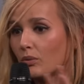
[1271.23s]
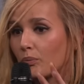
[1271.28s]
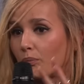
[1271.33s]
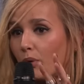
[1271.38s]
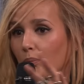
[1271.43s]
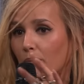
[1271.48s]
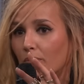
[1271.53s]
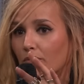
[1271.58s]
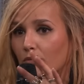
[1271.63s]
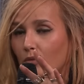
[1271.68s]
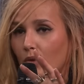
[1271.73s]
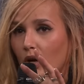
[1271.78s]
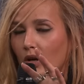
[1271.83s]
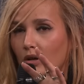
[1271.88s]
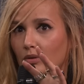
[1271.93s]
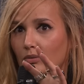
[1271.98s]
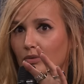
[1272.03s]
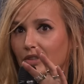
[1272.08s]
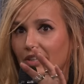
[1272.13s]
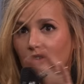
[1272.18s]
Um,
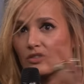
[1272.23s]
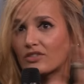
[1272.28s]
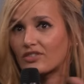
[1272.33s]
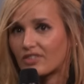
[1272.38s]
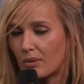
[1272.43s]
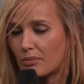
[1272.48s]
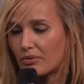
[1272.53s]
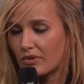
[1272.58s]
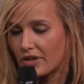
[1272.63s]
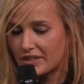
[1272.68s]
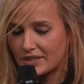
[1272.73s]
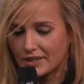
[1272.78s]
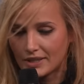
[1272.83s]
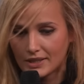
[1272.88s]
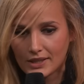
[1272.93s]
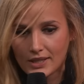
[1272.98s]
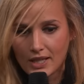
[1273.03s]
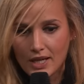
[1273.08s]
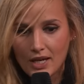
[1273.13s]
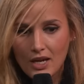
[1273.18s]
uh, we can't separate it.